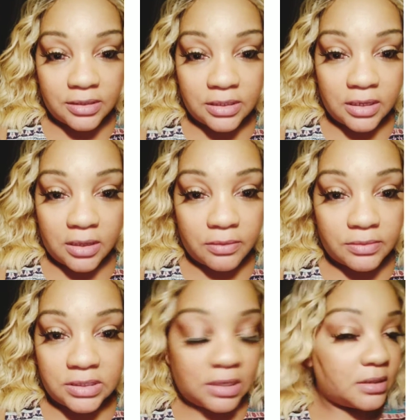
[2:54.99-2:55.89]
you
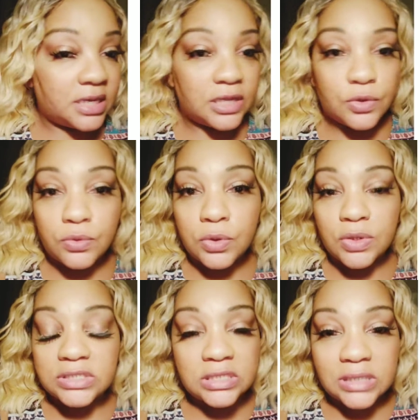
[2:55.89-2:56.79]
know, young kid who
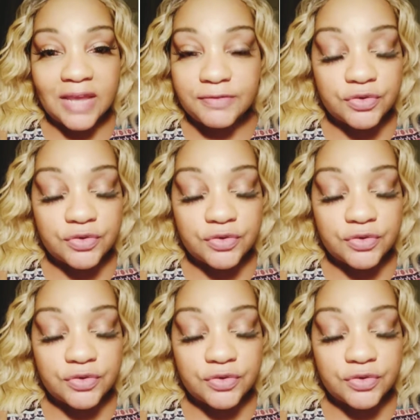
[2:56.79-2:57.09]
lost his life